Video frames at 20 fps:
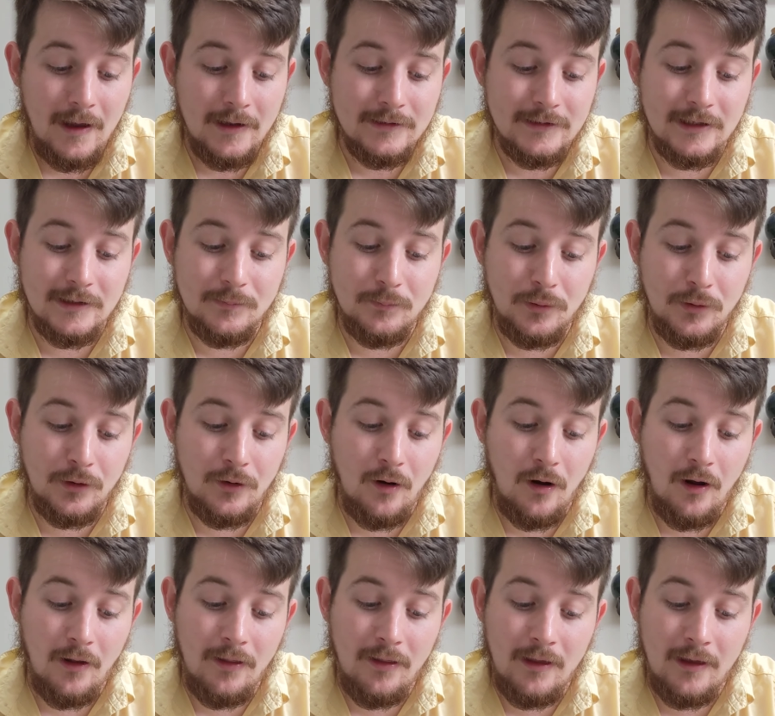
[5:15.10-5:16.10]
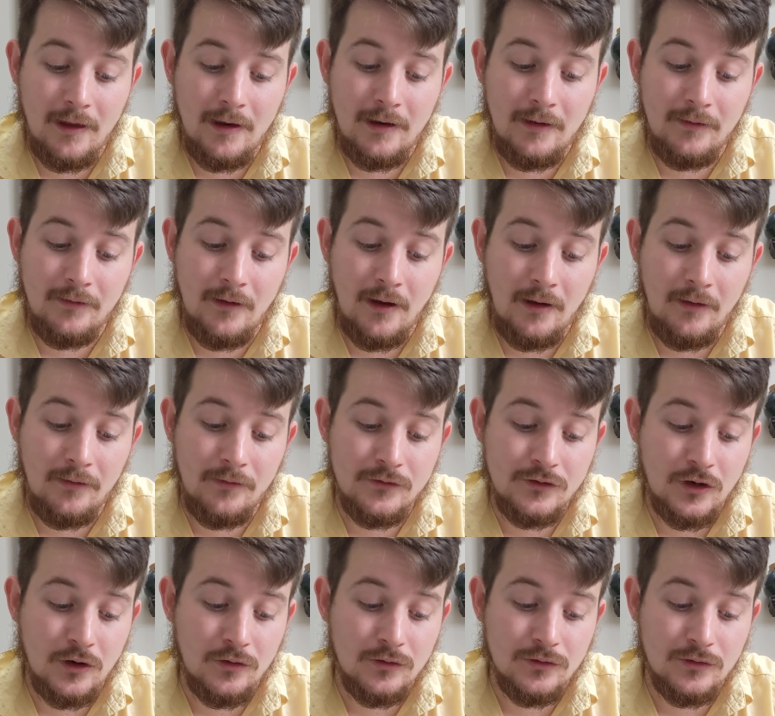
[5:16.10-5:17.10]
It says, put on then as God's
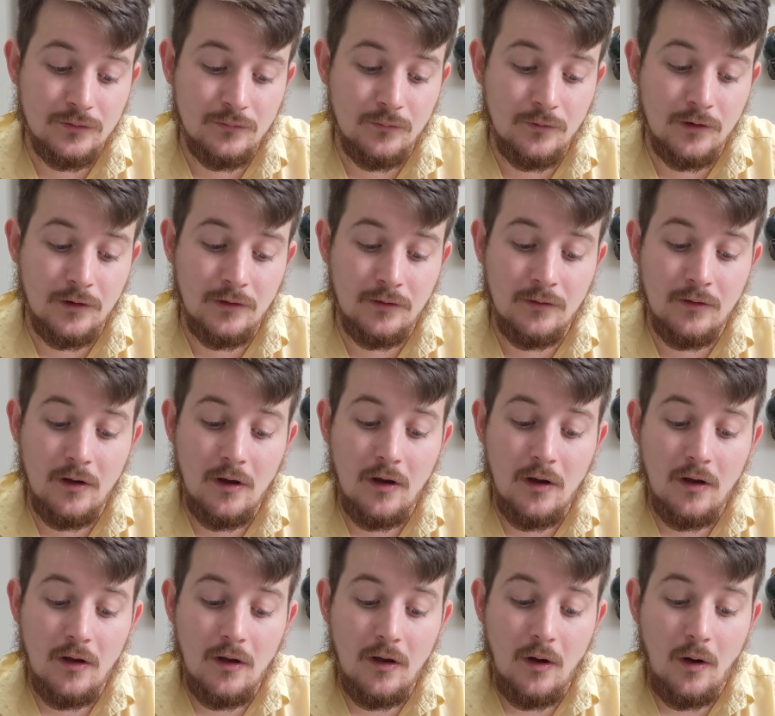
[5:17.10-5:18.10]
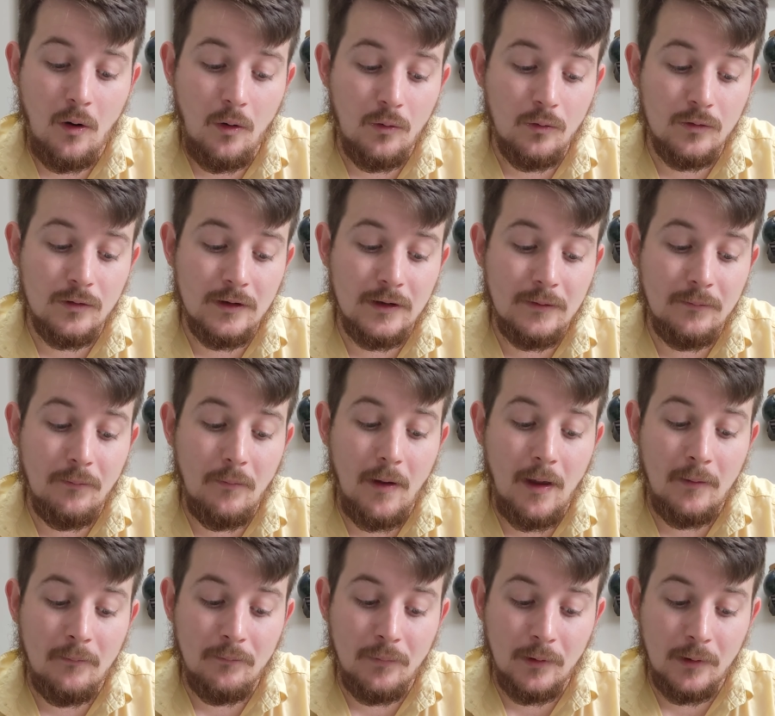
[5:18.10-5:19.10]
chosen one, holy
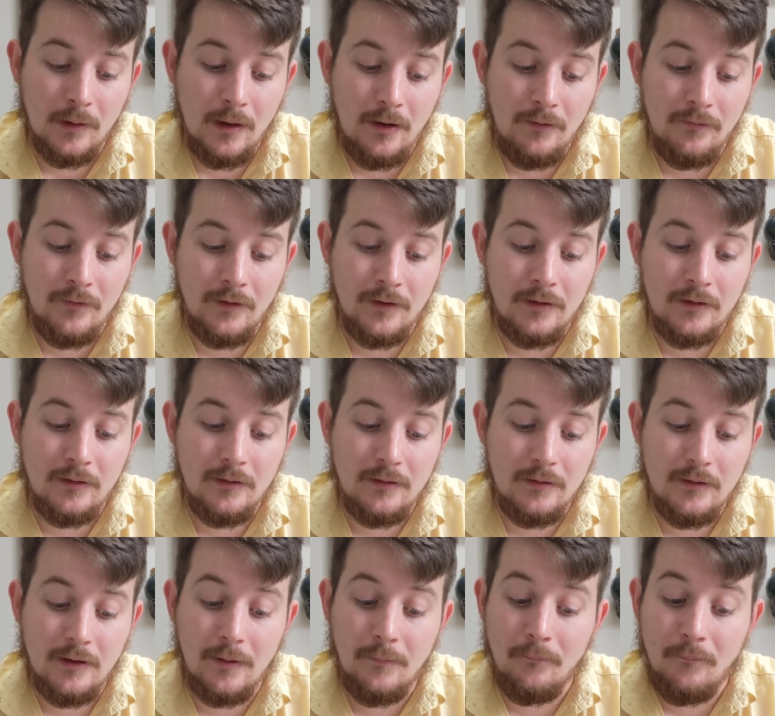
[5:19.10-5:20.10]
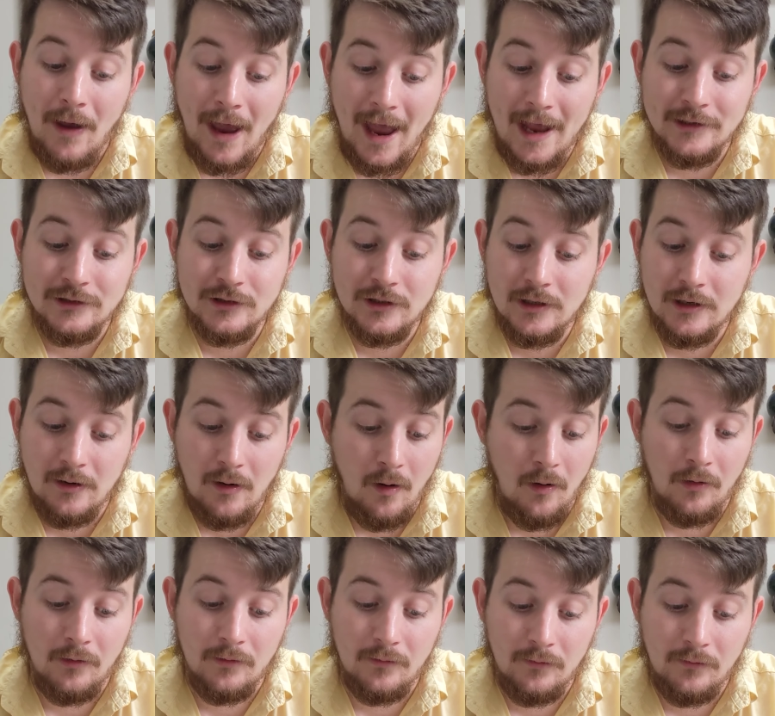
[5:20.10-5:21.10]
and beloved, compassionate
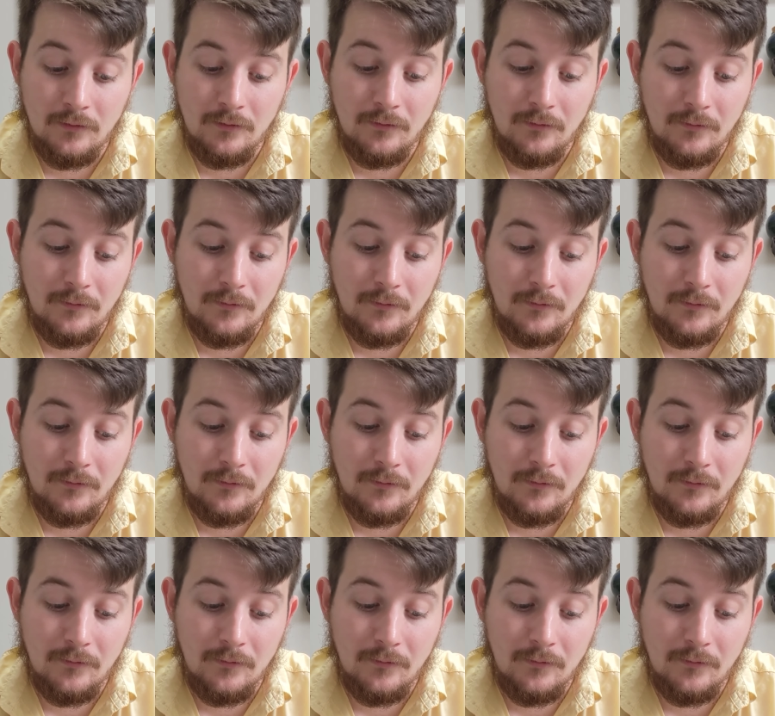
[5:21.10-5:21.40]
hearts,